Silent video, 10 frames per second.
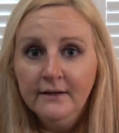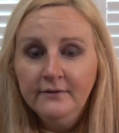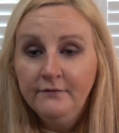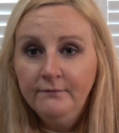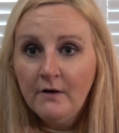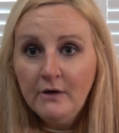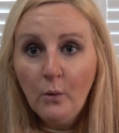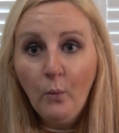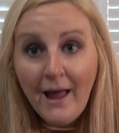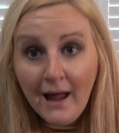they're very
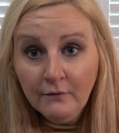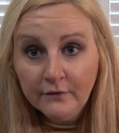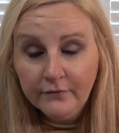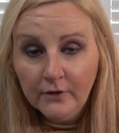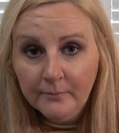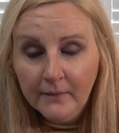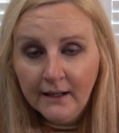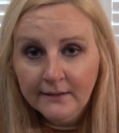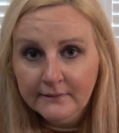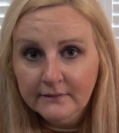aware of them,
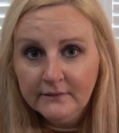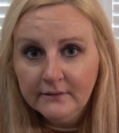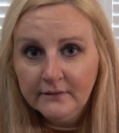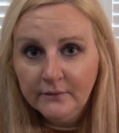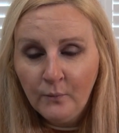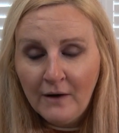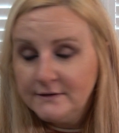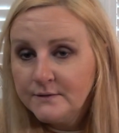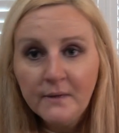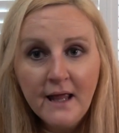and
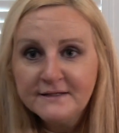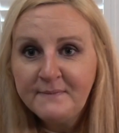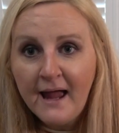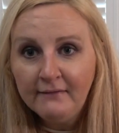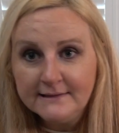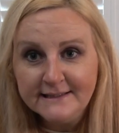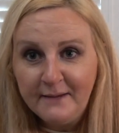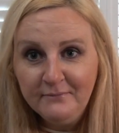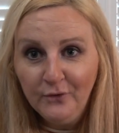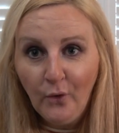whereas someone else might have the
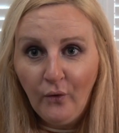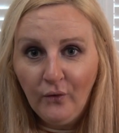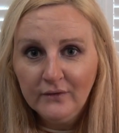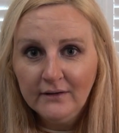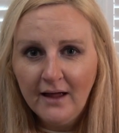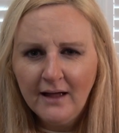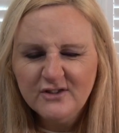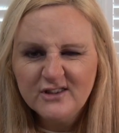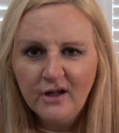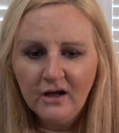same thought and
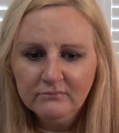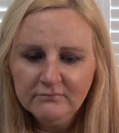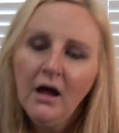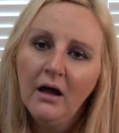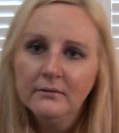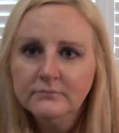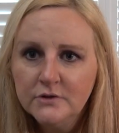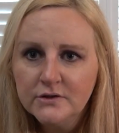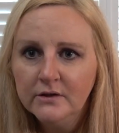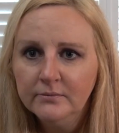just go,
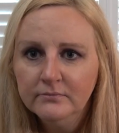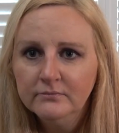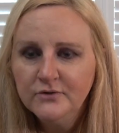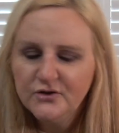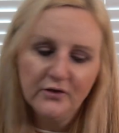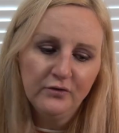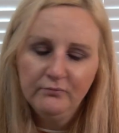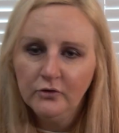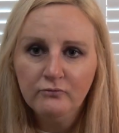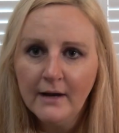just
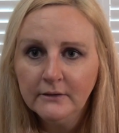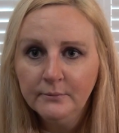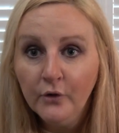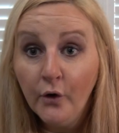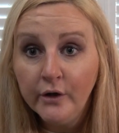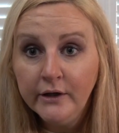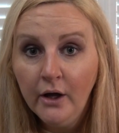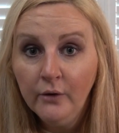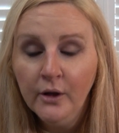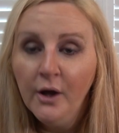random thought,
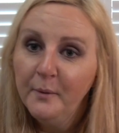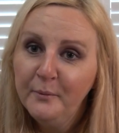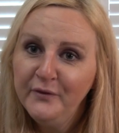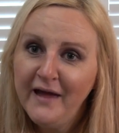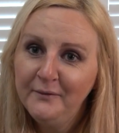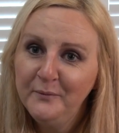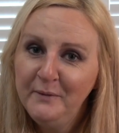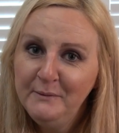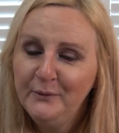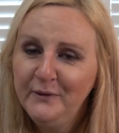but then
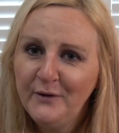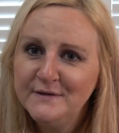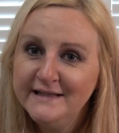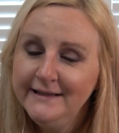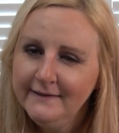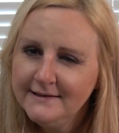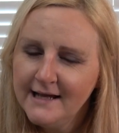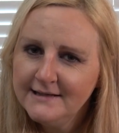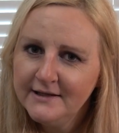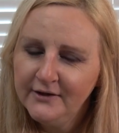people with OCD, they
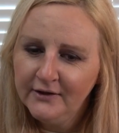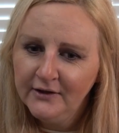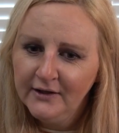tend to,